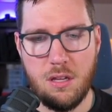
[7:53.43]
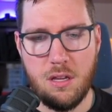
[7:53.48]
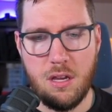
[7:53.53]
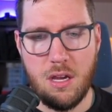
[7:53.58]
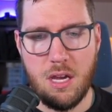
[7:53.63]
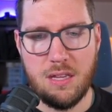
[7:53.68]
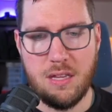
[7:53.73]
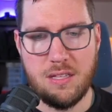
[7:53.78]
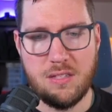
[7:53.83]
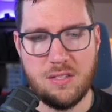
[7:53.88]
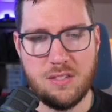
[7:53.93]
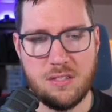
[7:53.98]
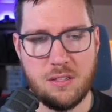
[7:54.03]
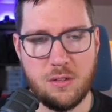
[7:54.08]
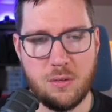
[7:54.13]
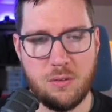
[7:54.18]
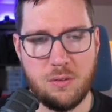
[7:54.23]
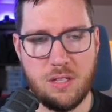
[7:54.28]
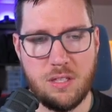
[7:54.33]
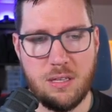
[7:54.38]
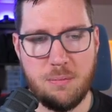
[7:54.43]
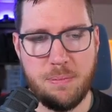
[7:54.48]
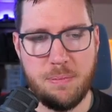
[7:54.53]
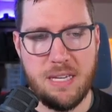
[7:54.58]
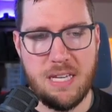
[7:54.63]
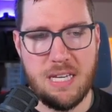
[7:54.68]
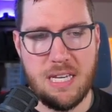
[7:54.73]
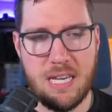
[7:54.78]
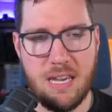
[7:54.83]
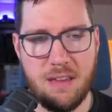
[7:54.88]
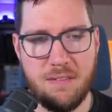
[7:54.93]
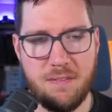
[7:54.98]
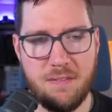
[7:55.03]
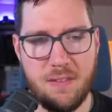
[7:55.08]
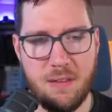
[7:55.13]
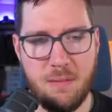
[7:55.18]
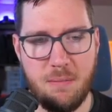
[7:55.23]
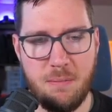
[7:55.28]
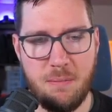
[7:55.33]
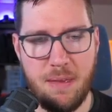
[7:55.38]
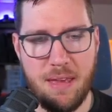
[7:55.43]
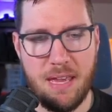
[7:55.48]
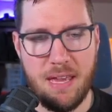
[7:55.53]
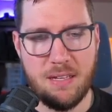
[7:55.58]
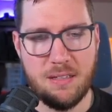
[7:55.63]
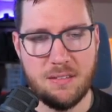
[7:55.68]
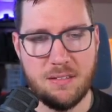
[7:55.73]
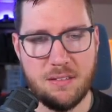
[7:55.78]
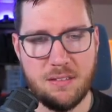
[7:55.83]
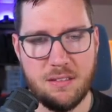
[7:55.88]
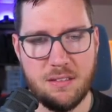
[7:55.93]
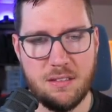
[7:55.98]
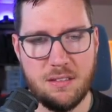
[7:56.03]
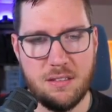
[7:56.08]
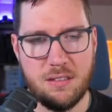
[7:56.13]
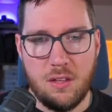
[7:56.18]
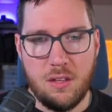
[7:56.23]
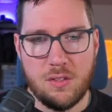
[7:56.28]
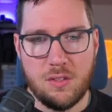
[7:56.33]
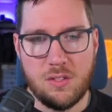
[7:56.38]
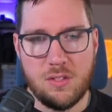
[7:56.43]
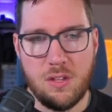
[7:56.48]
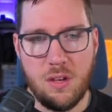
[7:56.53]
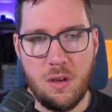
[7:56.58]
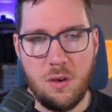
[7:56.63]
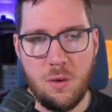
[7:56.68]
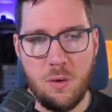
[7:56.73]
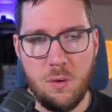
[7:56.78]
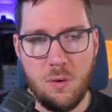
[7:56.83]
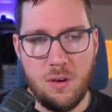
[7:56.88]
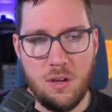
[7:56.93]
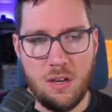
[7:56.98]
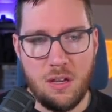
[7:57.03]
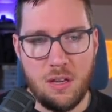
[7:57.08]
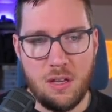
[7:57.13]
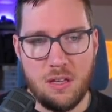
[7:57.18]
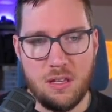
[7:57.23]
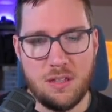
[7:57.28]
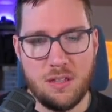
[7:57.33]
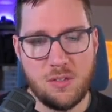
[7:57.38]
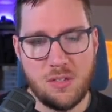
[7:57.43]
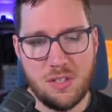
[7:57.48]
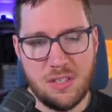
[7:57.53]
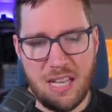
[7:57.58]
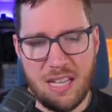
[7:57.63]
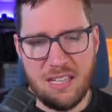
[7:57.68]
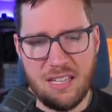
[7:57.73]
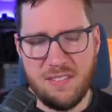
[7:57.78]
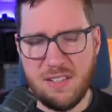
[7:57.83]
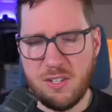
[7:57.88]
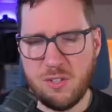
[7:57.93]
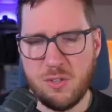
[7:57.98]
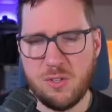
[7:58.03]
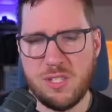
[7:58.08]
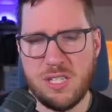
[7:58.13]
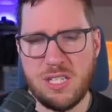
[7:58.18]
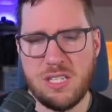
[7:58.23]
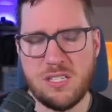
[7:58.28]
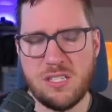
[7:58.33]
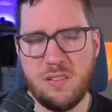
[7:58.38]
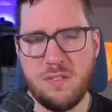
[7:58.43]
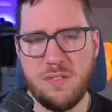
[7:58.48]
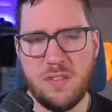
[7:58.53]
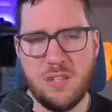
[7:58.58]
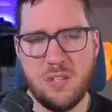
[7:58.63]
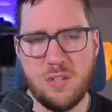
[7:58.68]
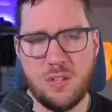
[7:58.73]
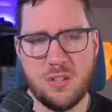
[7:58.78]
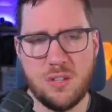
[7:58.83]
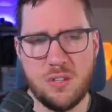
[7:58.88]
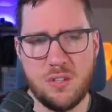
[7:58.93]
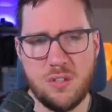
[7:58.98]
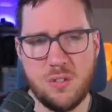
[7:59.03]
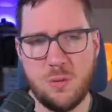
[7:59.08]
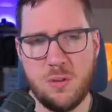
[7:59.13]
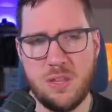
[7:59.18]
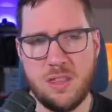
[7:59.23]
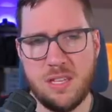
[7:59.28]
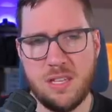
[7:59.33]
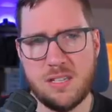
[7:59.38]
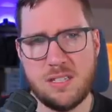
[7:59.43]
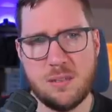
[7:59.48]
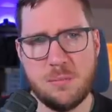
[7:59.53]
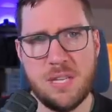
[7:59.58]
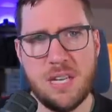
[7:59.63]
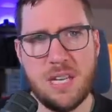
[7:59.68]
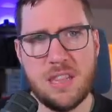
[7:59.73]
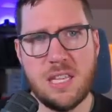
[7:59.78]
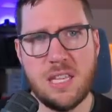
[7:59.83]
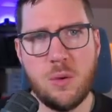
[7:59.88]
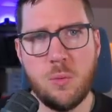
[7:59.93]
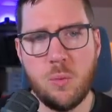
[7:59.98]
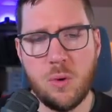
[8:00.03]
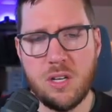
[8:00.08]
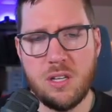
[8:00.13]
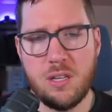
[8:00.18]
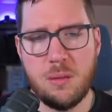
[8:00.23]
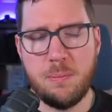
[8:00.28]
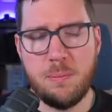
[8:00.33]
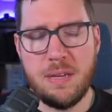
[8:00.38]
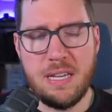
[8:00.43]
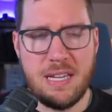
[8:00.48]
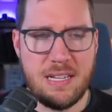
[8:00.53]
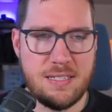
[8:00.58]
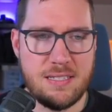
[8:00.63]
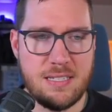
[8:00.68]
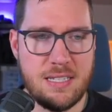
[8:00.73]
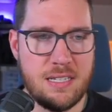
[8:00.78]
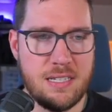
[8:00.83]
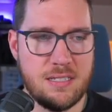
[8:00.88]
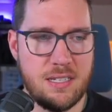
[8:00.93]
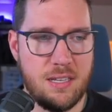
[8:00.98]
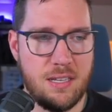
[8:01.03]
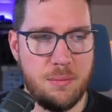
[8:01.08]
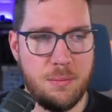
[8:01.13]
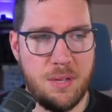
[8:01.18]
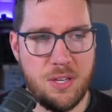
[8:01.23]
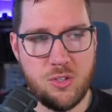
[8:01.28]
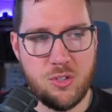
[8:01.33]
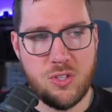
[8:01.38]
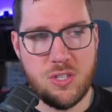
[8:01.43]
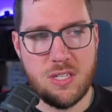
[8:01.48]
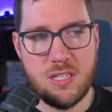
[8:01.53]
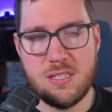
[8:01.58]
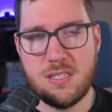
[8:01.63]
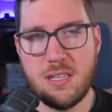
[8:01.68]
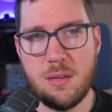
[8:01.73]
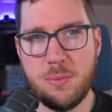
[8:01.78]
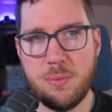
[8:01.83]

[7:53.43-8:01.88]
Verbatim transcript: And this is literally a P D F embed. So there's a lot of interesting stuff that you can do with this. I mean, I think one of the biggest things, like I mentioned, is that